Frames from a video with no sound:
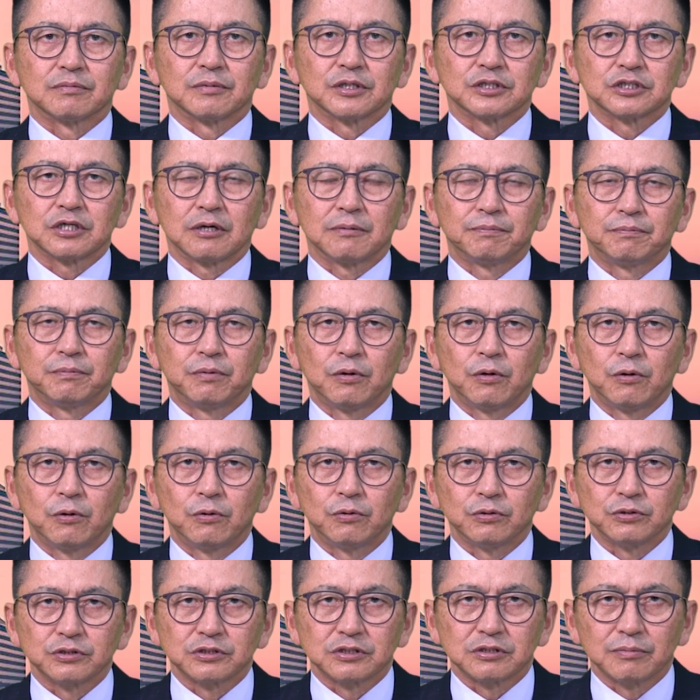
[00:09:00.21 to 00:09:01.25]
much
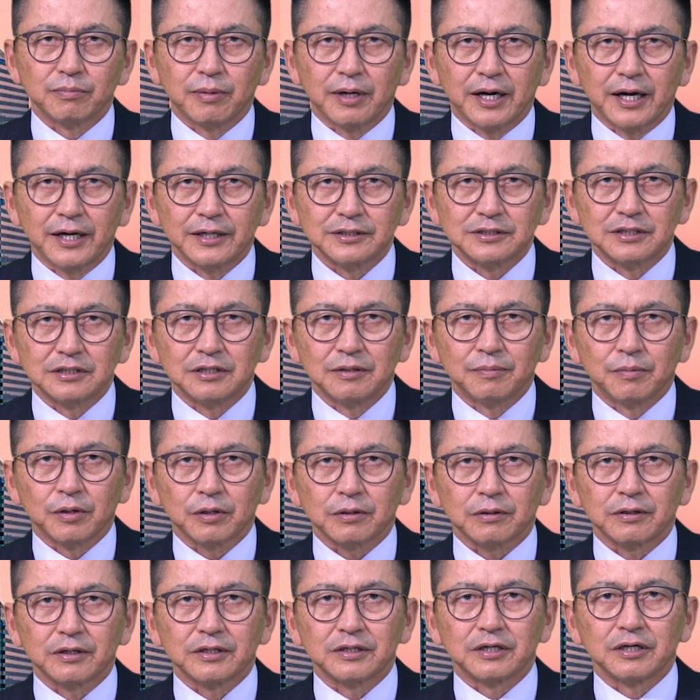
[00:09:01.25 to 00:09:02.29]
opposed by the
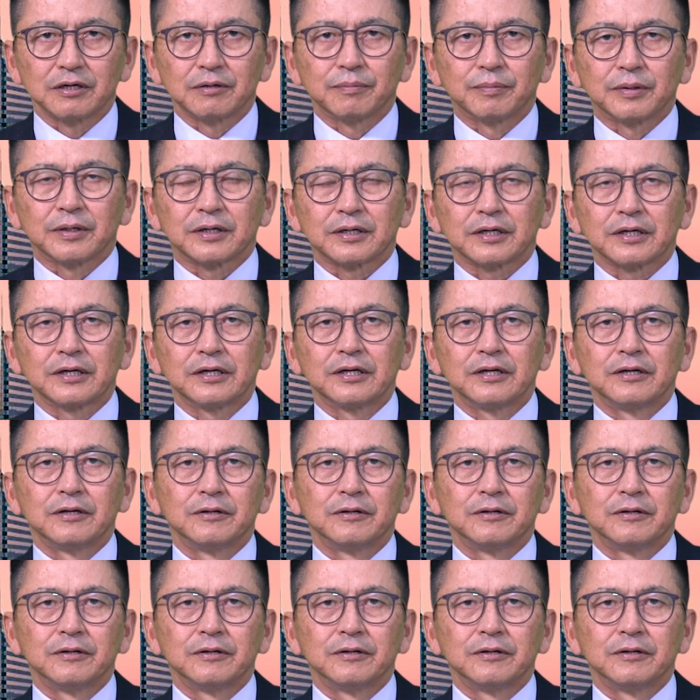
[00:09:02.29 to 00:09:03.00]
Democratic Party,